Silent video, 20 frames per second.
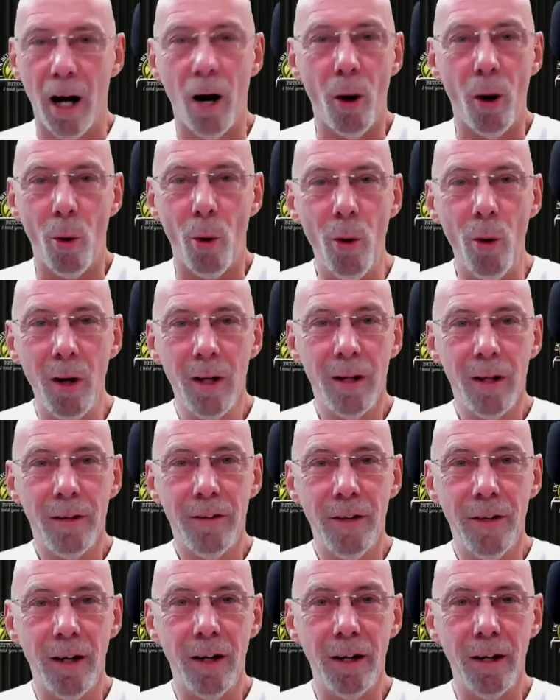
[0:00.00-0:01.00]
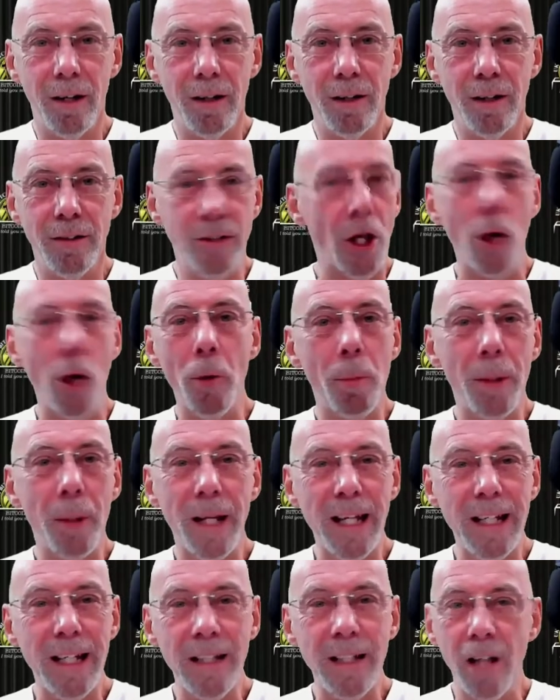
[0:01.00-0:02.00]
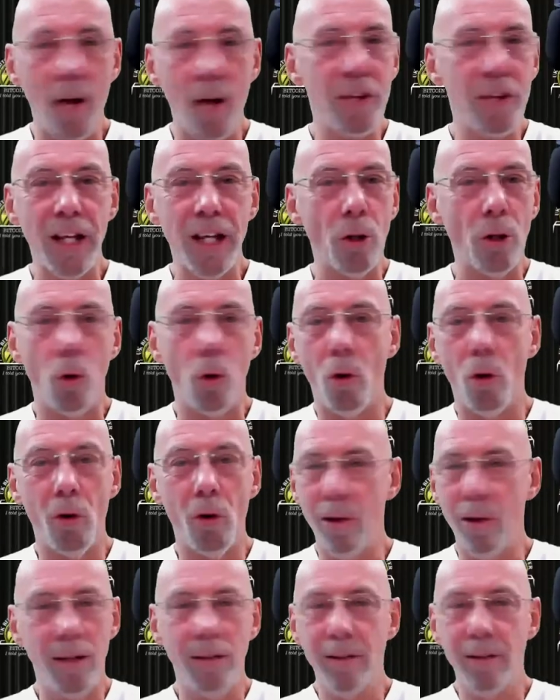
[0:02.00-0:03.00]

hole that nobody, nothing, or